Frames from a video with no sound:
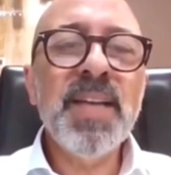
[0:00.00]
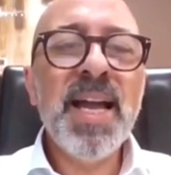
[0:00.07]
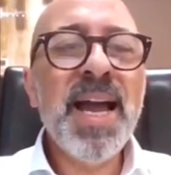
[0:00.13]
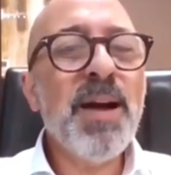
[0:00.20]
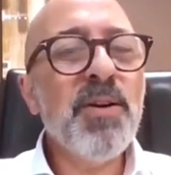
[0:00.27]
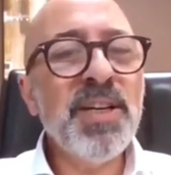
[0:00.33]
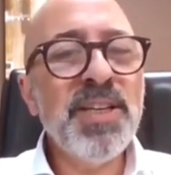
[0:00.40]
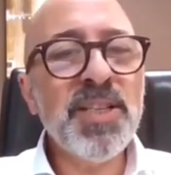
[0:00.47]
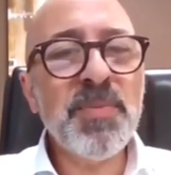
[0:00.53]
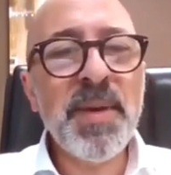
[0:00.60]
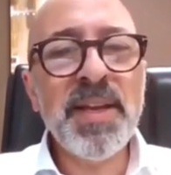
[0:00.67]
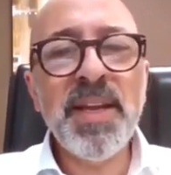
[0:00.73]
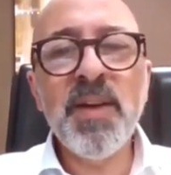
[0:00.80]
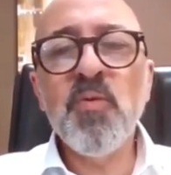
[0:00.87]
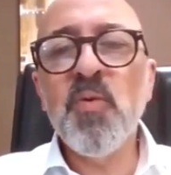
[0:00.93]
How can you
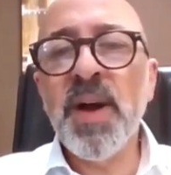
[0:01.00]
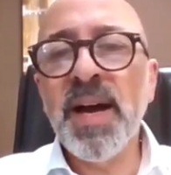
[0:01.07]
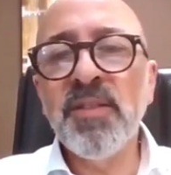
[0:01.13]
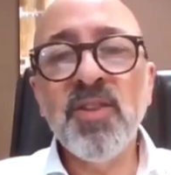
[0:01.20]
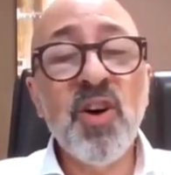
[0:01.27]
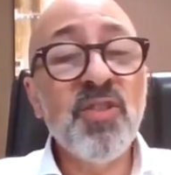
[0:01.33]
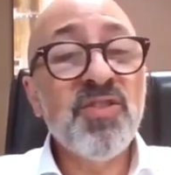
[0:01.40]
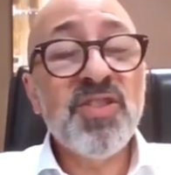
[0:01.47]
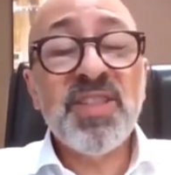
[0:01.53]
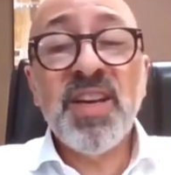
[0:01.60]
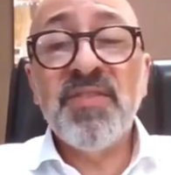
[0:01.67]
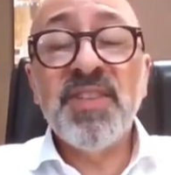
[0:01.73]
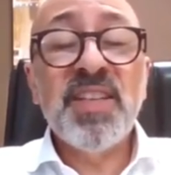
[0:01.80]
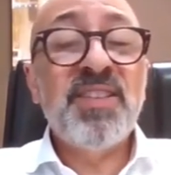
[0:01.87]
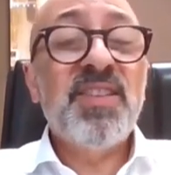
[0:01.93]
spend it? Well, on
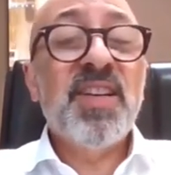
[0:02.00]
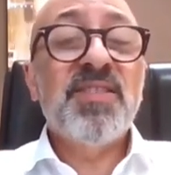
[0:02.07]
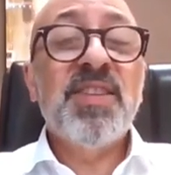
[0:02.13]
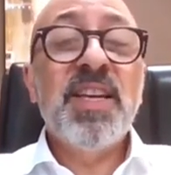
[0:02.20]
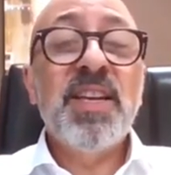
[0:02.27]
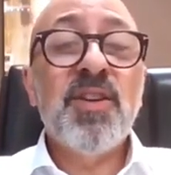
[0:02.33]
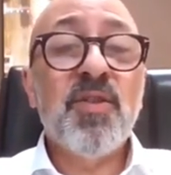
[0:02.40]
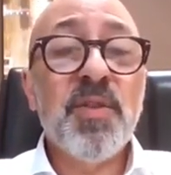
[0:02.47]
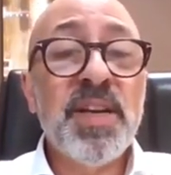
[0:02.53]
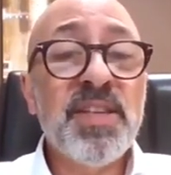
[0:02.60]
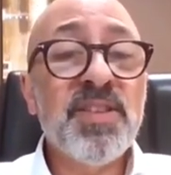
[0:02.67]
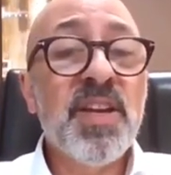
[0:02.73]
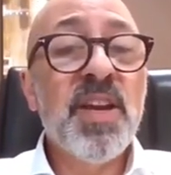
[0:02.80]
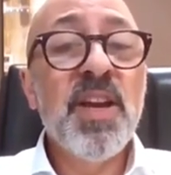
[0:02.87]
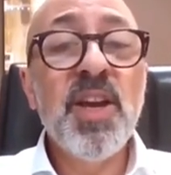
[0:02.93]
stuff that doesn't
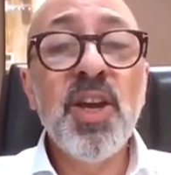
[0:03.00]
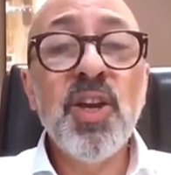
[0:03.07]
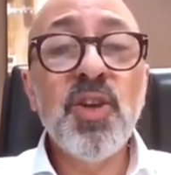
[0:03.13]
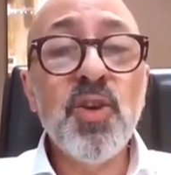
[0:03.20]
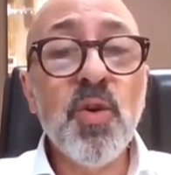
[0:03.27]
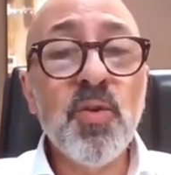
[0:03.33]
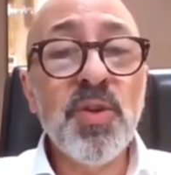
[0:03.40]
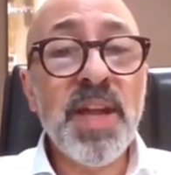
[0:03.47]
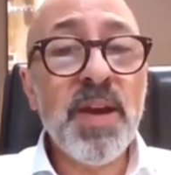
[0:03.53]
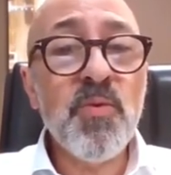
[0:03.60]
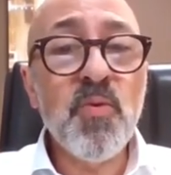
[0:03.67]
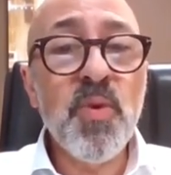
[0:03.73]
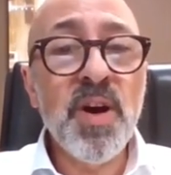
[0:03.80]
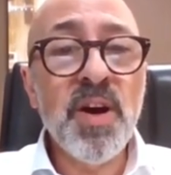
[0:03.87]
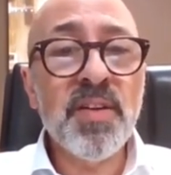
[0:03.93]
increase your
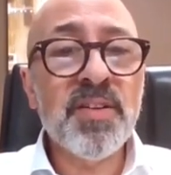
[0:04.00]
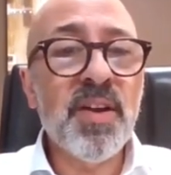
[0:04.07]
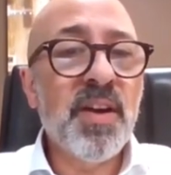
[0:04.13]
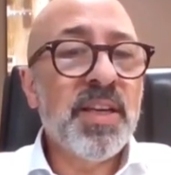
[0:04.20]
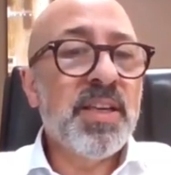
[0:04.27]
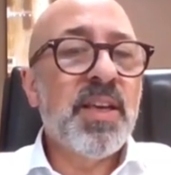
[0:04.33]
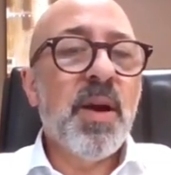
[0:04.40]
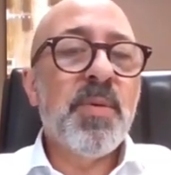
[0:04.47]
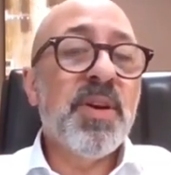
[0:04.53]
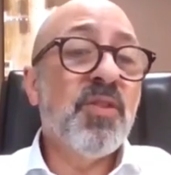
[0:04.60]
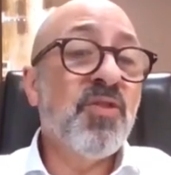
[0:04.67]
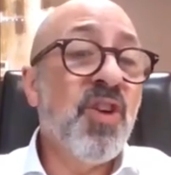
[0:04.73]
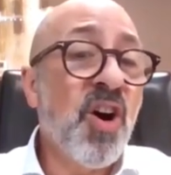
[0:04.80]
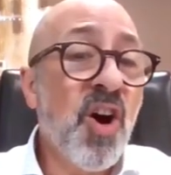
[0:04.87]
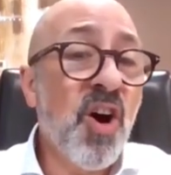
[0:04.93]
net worth, like going
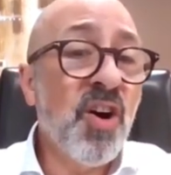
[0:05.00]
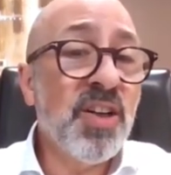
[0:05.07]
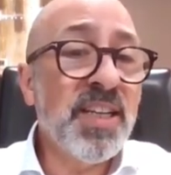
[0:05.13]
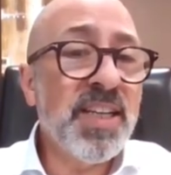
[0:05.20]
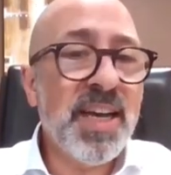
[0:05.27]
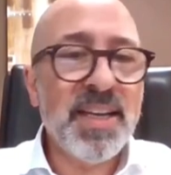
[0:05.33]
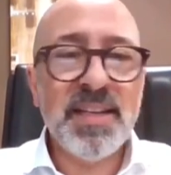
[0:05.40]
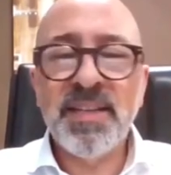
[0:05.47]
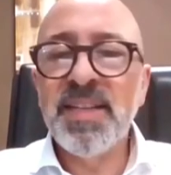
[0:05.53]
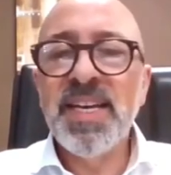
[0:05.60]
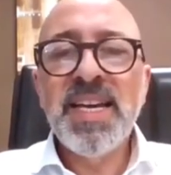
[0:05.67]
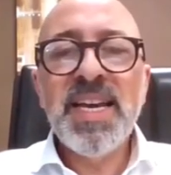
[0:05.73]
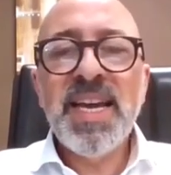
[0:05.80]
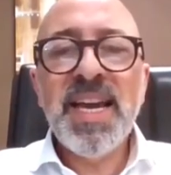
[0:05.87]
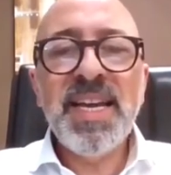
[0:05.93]
on holiday and
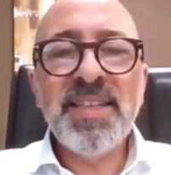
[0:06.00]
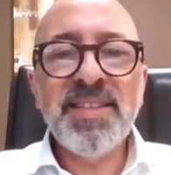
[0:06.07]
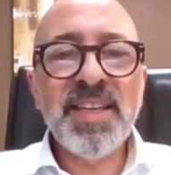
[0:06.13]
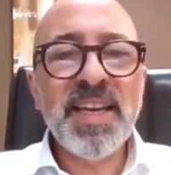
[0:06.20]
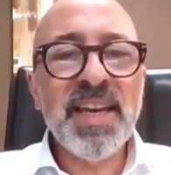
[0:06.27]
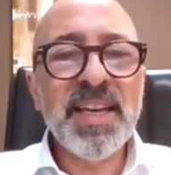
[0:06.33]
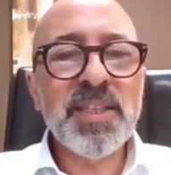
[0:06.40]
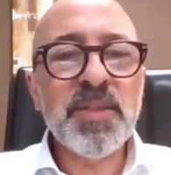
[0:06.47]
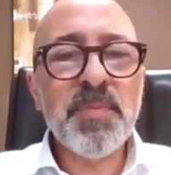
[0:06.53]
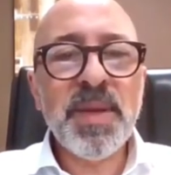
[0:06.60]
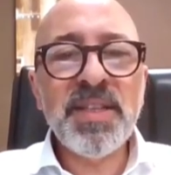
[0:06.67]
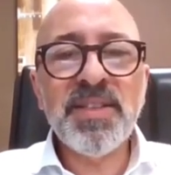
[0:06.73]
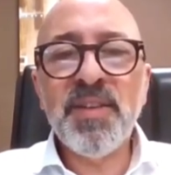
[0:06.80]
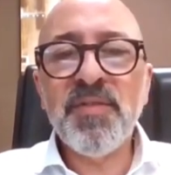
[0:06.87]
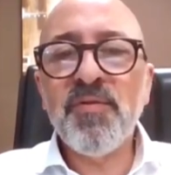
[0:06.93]
eating at
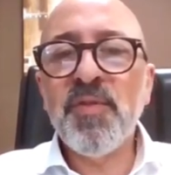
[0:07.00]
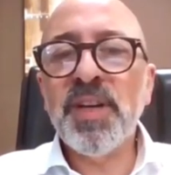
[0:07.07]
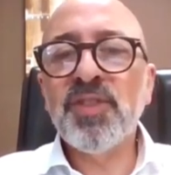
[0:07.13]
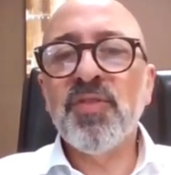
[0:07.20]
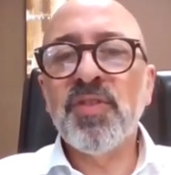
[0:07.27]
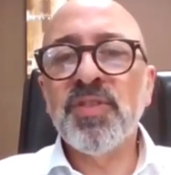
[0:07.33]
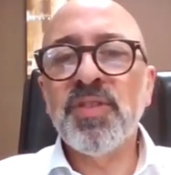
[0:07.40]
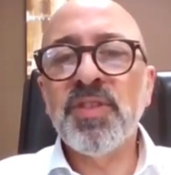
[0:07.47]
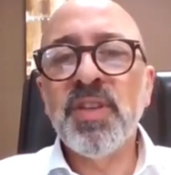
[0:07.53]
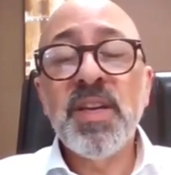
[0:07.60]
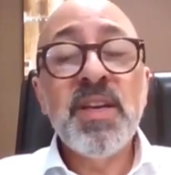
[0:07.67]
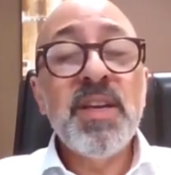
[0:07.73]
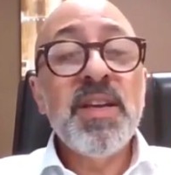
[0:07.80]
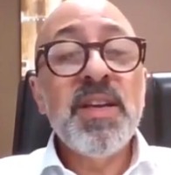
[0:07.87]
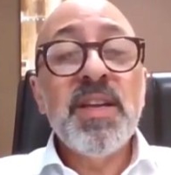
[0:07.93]
expensive restaurants.
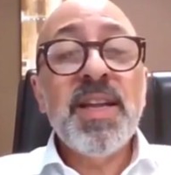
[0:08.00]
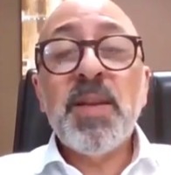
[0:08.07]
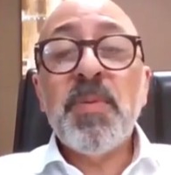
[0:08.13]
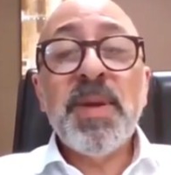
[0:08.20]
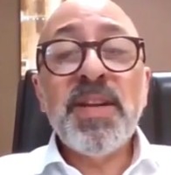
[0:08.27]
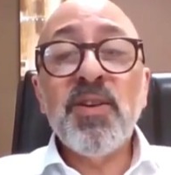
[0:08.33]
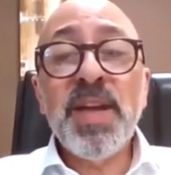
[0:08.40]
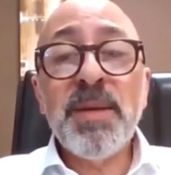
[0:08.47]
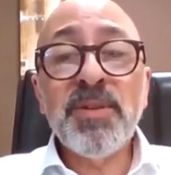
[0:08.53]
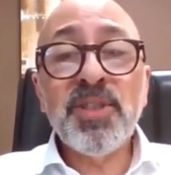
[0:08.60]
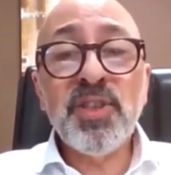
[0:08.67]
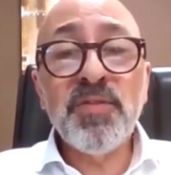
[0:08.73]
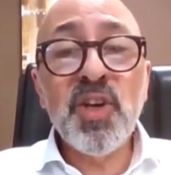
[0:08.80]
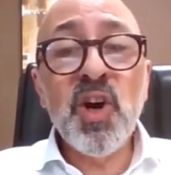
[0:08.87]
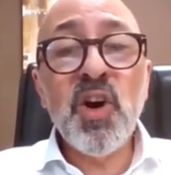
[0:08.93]
Now, depending on how
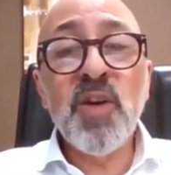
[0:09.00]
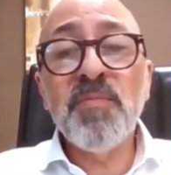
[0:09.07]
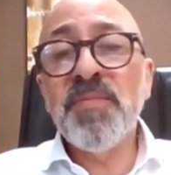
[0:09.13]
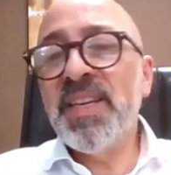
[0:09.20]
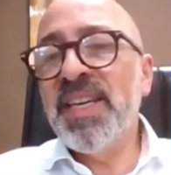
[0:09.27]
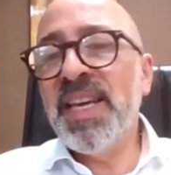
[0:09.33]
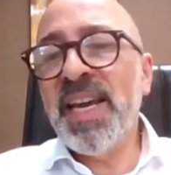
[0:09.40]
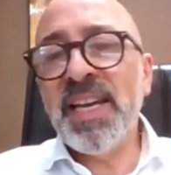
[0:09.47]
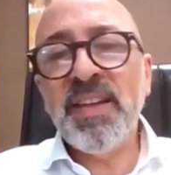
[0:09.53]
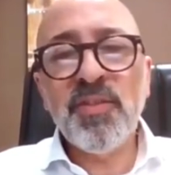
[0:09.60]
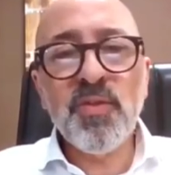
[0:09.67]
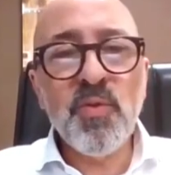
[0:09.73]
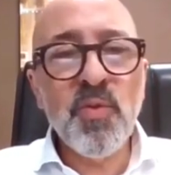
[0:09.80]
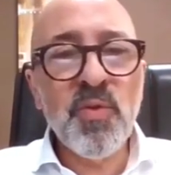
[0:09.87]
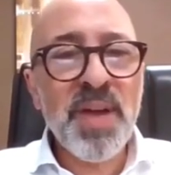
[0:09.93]
much you've got, getting
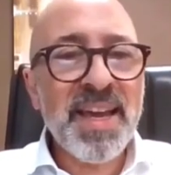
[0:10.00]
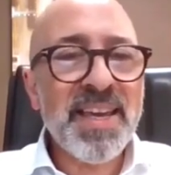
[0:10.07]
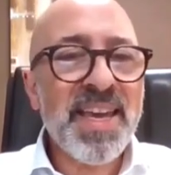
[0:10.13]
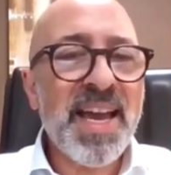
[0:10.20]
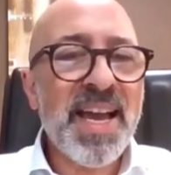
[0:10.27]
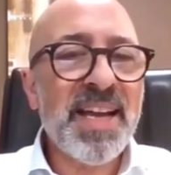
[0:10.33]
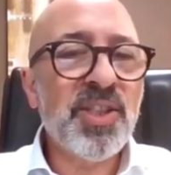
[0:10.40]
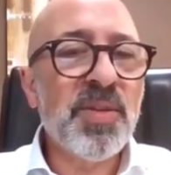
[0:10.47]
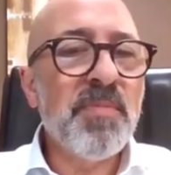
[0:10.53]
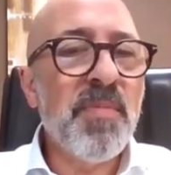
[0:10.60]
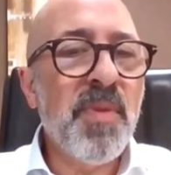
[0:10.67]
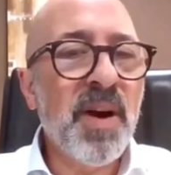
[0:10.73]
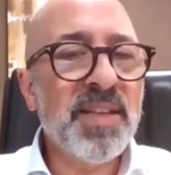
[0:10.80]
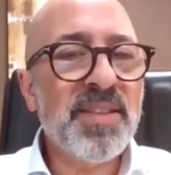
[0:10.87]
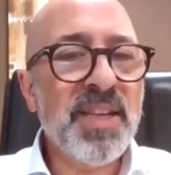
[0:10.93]
through all that cash
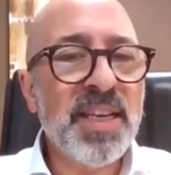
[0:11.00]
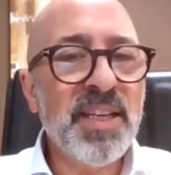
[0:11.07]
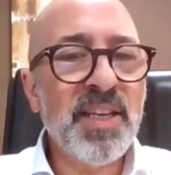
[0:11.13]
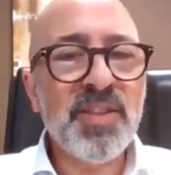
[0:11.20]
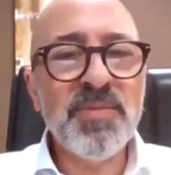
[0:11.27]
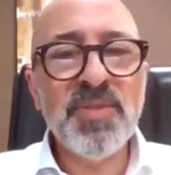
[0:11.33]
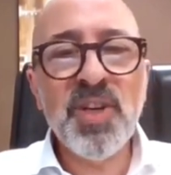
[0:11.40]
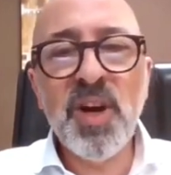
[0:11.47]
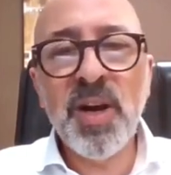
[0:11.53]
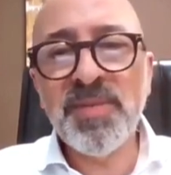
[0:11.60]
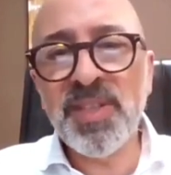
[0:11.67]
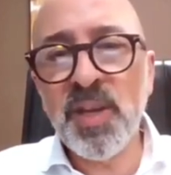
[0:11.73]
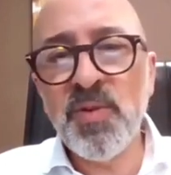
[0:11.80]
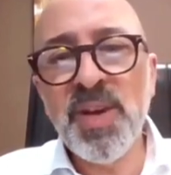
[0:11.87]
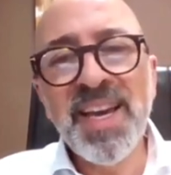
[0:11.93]
might take you some time,
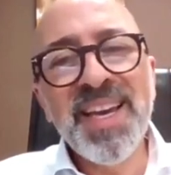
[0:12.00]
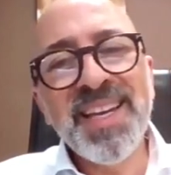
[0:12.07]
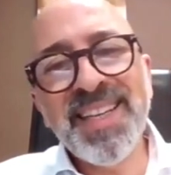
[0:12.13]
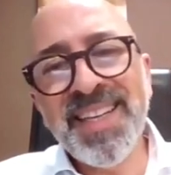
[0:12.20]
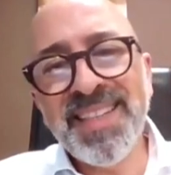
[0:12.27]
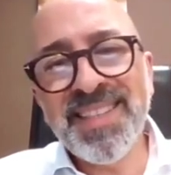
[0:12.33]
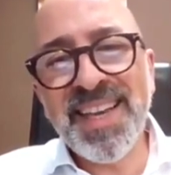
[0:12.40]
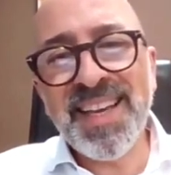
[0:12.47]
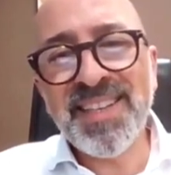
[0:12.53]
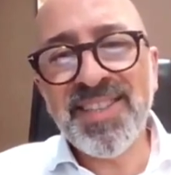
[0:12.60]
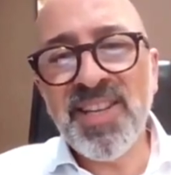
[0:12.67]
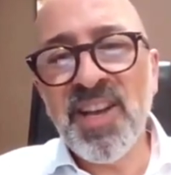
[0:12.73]
so you need to get